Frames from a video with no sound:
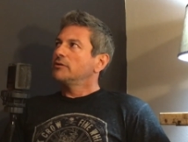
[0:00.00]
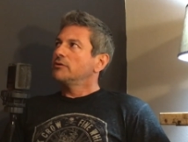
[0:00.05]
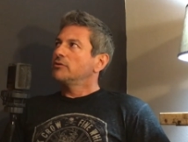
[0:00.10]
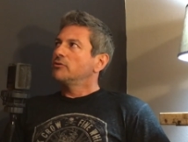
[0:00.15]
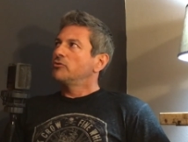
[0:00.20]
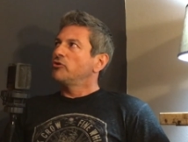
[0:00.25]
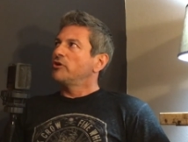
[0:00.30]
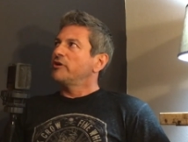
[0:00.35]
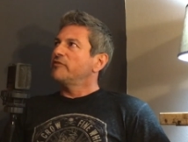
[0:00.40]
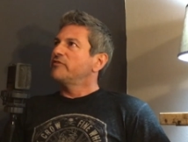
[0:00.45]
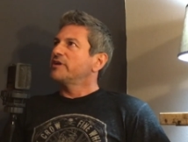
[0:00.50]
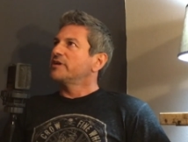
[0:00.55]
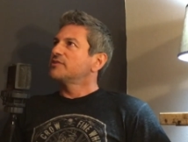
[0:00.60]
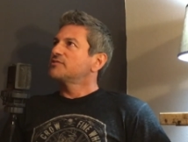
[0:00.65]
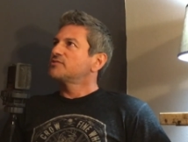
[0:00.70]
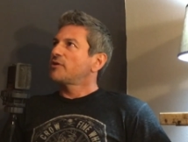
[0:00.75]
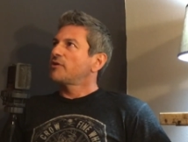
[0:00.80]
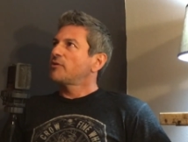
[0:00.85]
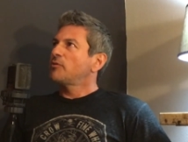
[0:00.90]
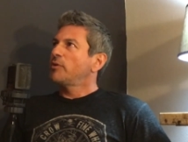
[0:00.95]
grieving
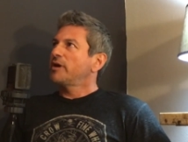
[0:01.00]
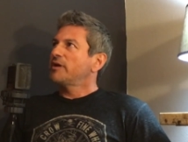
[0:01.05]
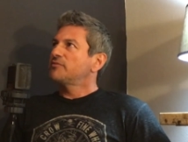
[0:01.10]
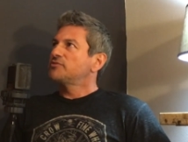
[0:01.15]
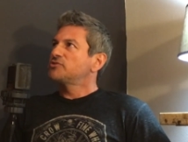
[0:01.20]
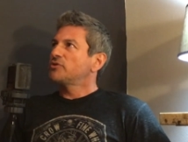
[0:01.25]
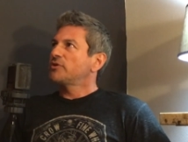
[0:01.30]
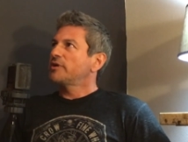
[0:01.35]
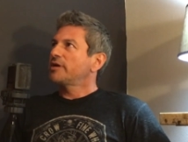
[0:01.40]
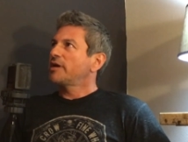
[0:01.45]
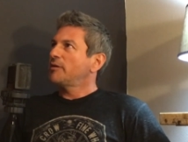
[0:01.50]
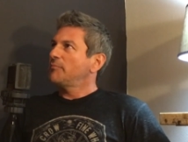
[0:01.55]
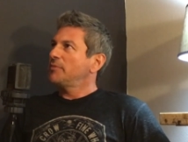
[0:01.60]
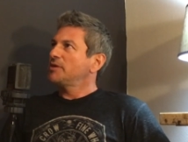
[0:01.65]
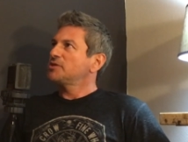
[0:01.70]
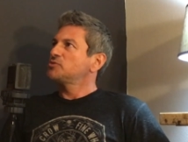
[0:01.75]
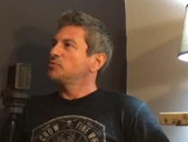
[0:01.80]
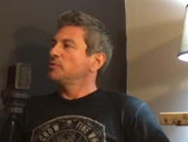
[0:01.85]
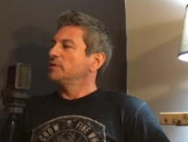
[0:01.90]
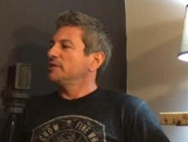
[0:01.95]
is our way of showing how
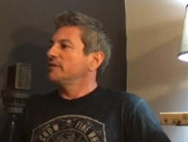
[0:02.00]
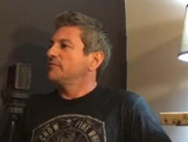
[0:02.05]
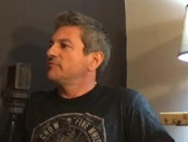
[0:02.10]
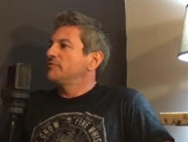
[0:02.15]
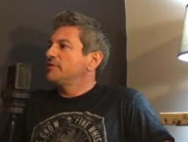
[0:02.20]
much we loved